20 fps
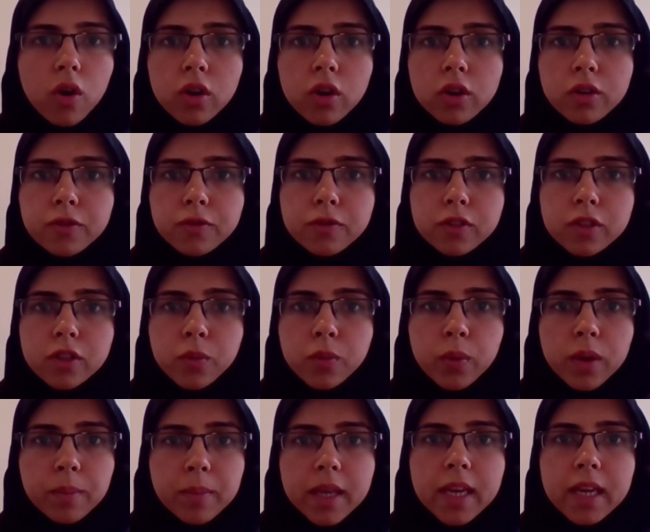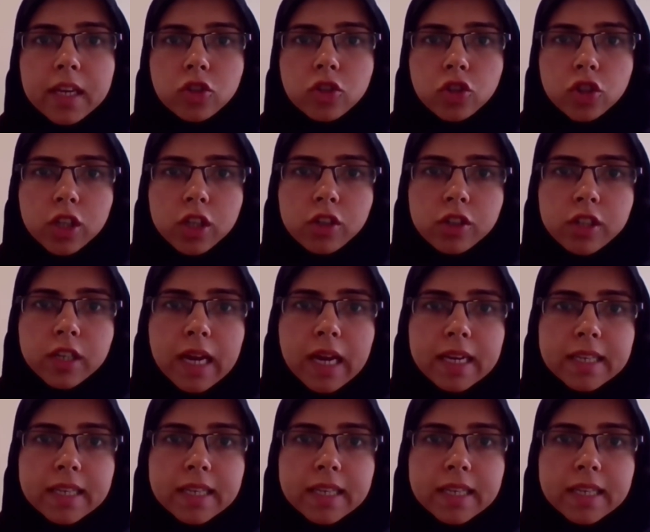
all of the women and children